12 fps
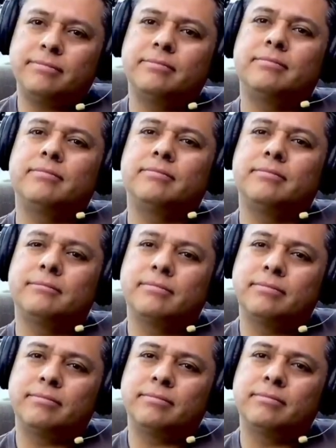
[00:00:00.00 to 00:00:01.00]

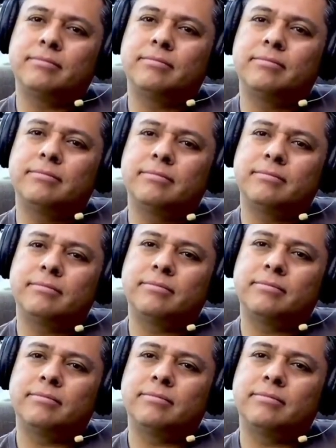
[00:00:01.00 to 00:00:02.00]

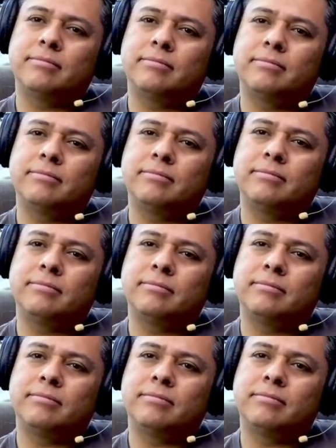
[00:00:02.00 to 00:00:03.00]

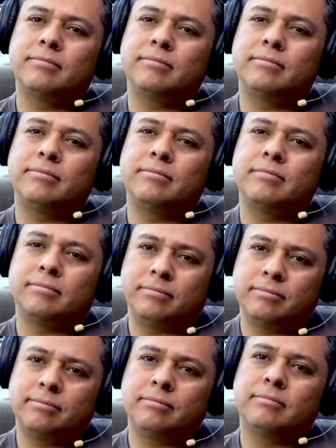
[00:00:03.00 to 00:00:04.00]
This person isn't speaking.